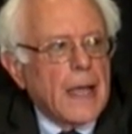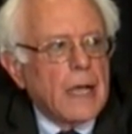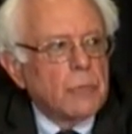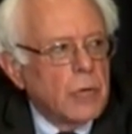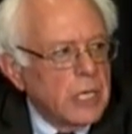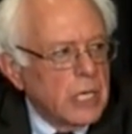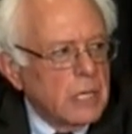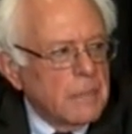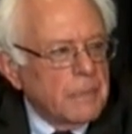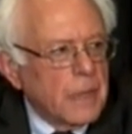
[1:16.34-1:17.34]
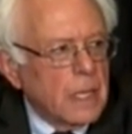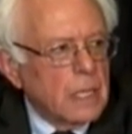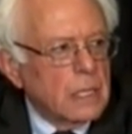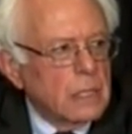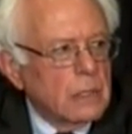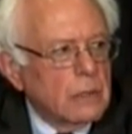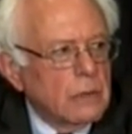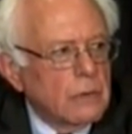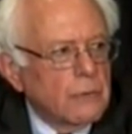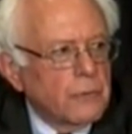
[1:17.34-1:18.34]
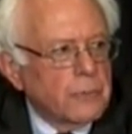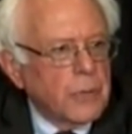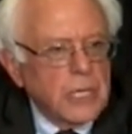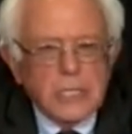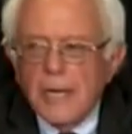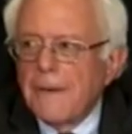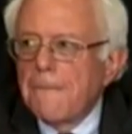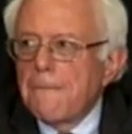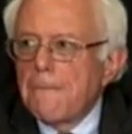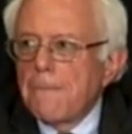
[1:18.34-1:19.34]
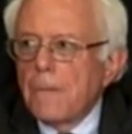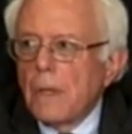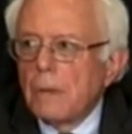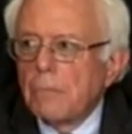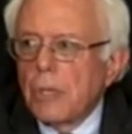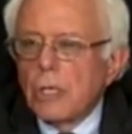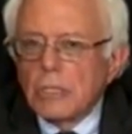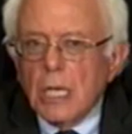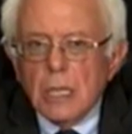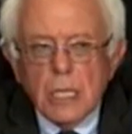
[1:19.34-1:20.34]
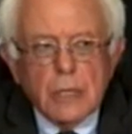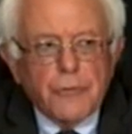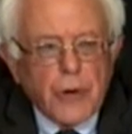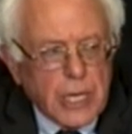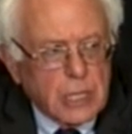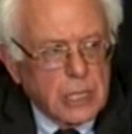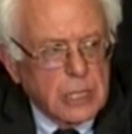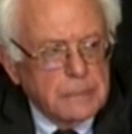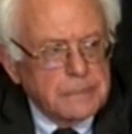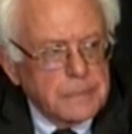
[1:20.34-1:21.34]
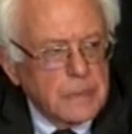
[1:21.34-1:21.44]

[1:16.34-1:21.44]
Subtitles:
I'm running for president because I think, frankly,